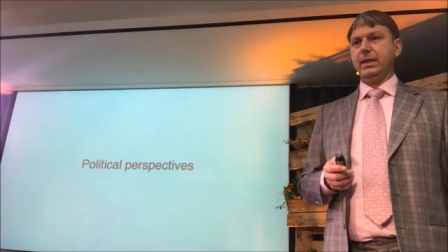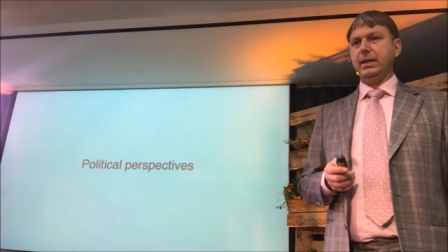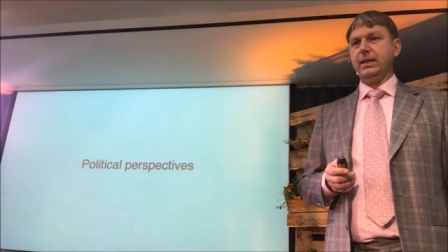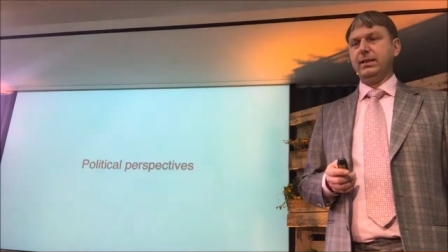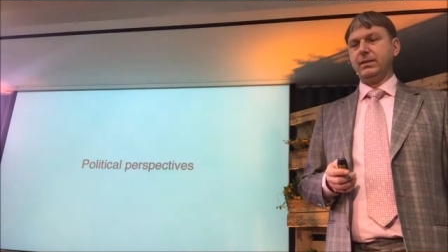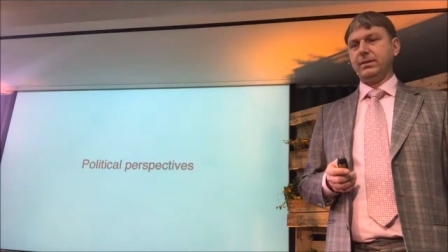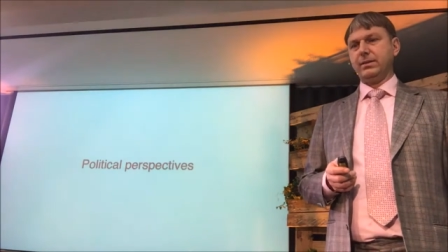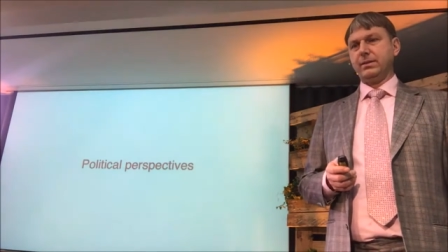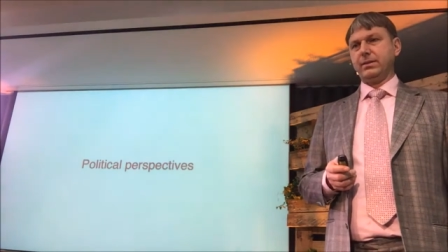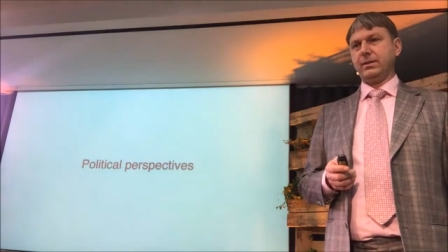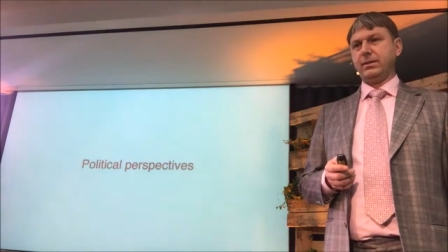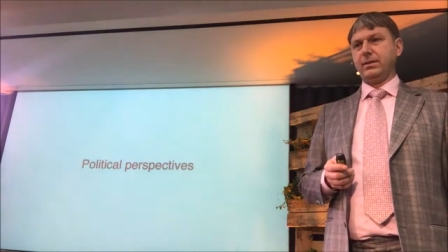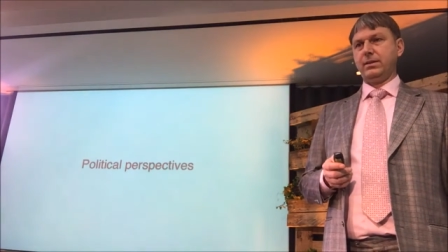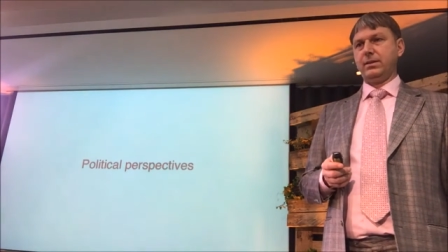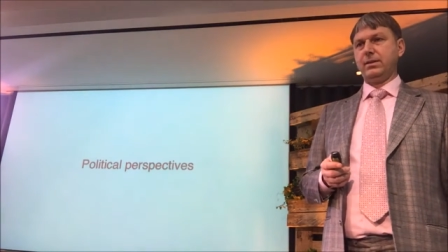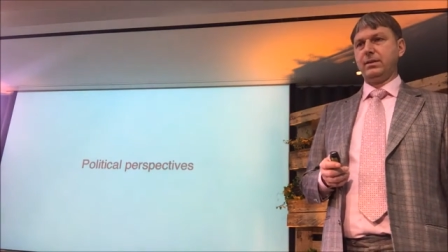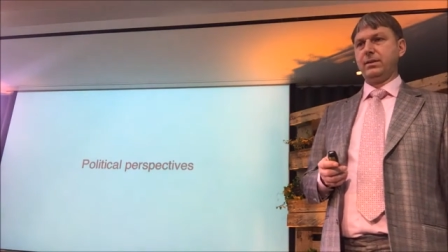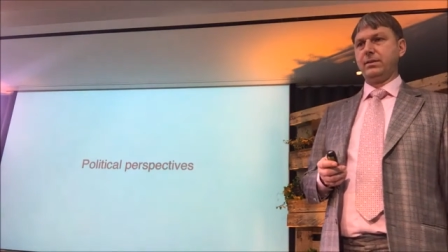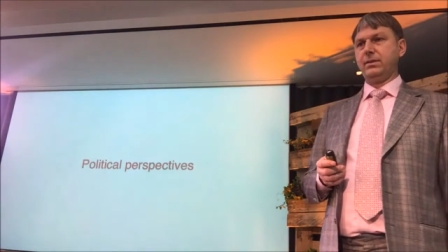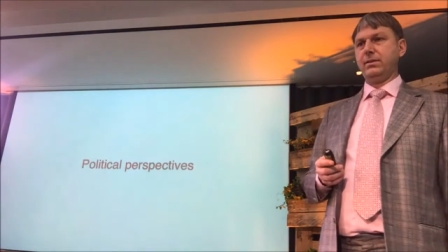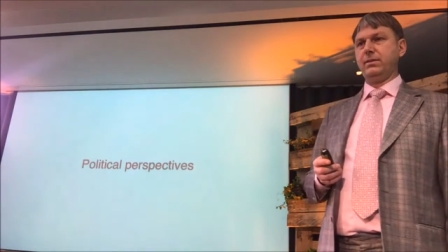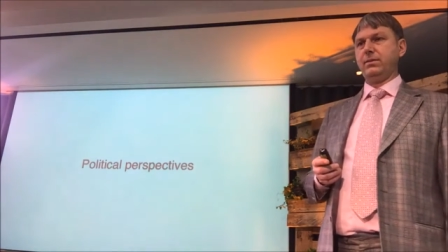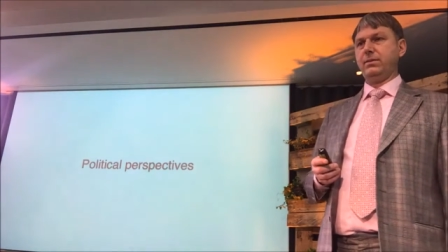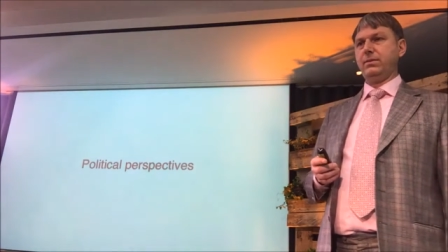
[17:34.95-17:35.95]
in
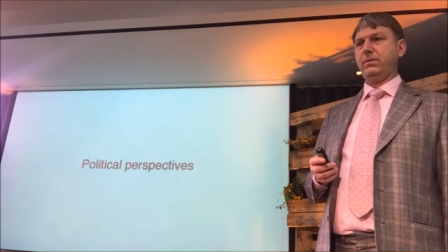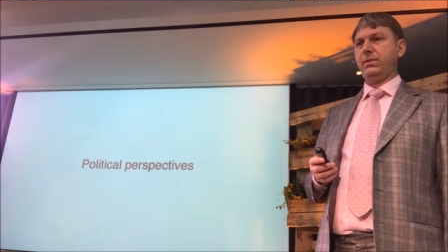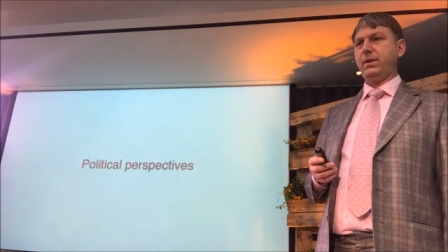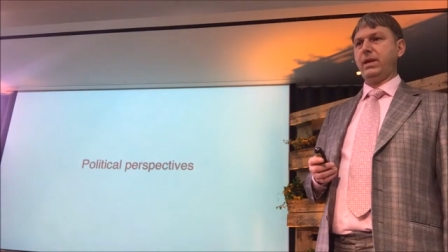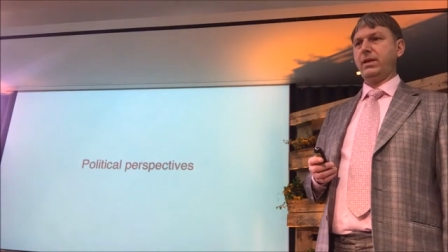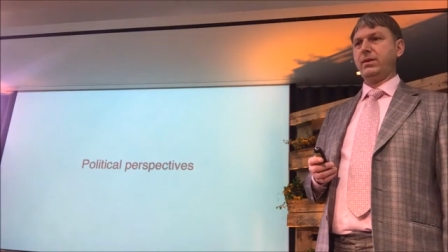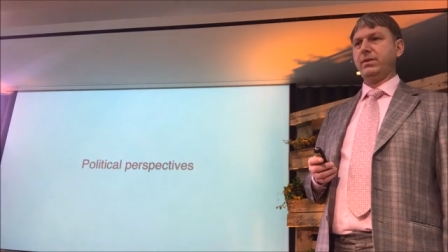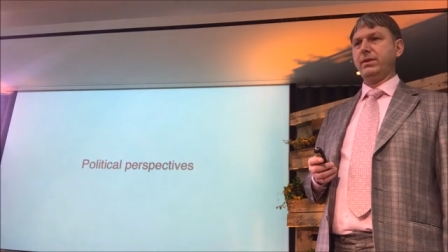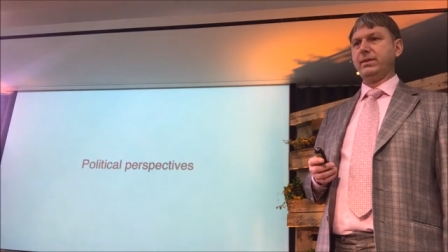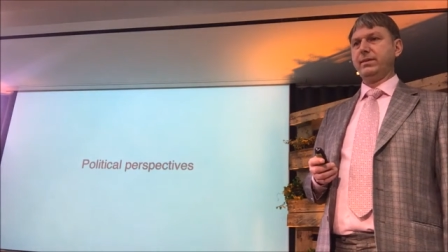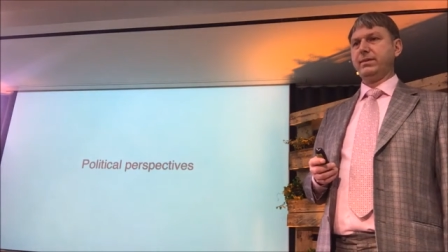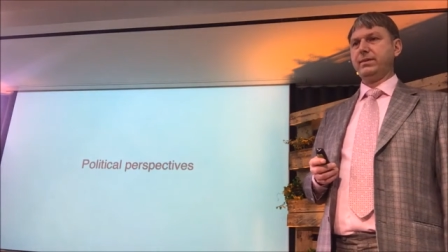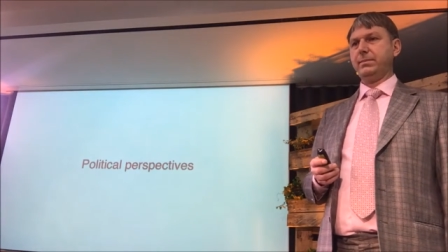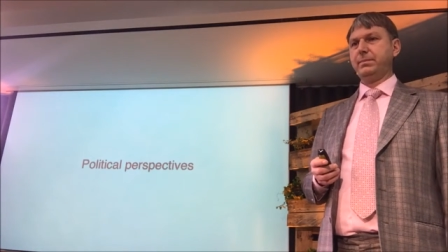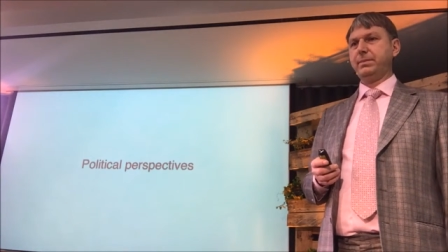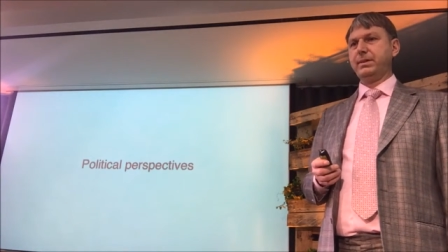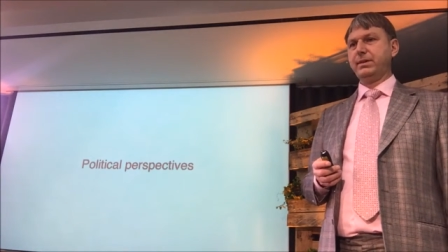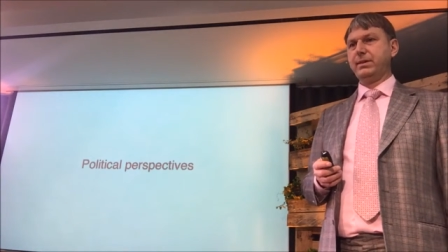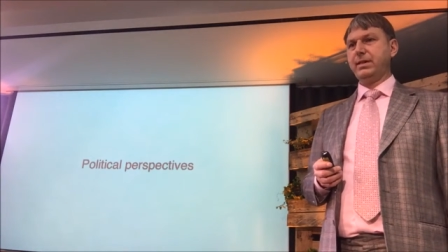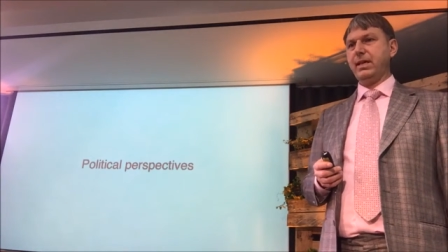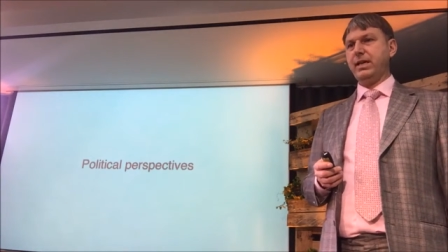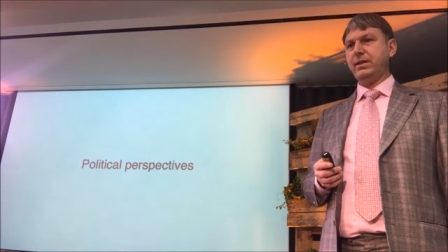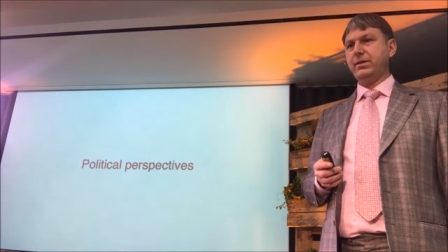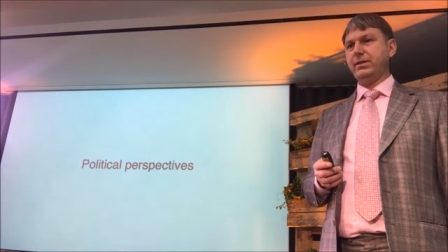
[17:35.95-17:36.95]
various
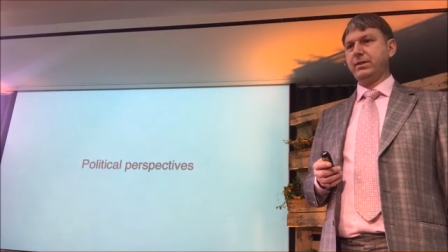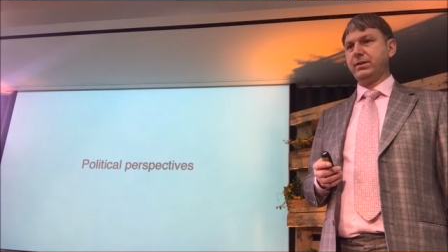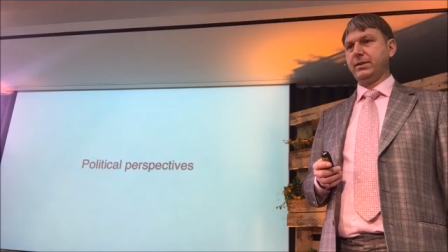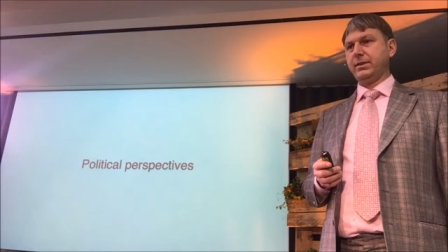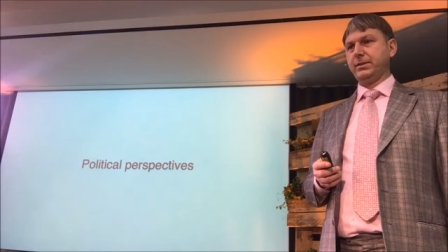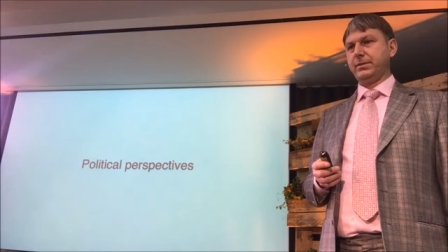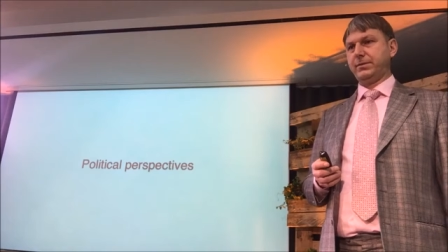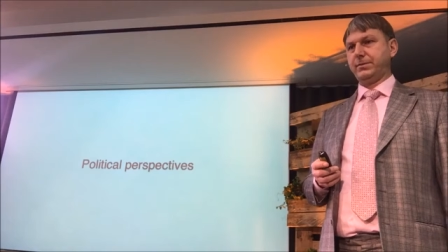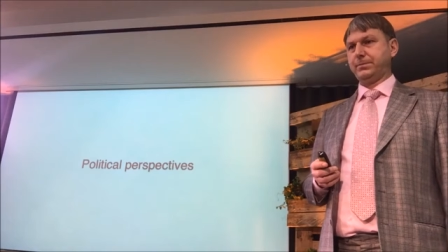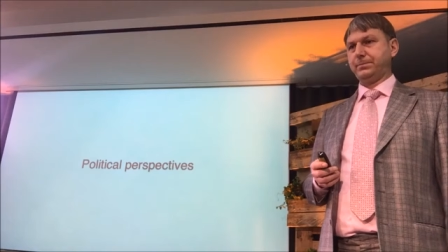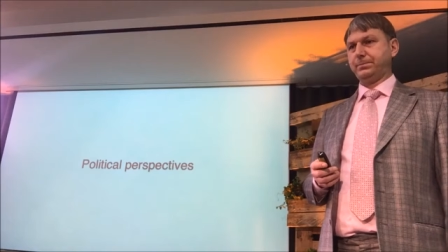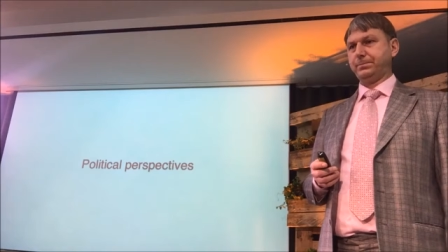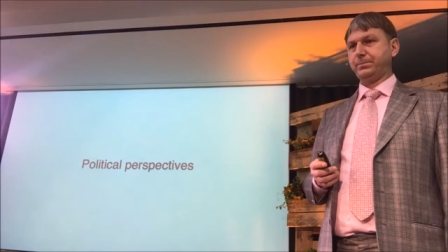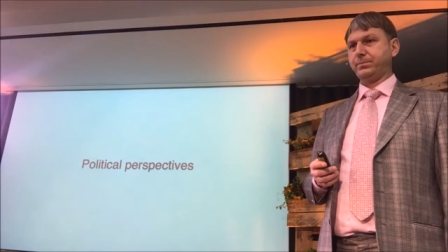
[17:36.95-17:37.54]
applications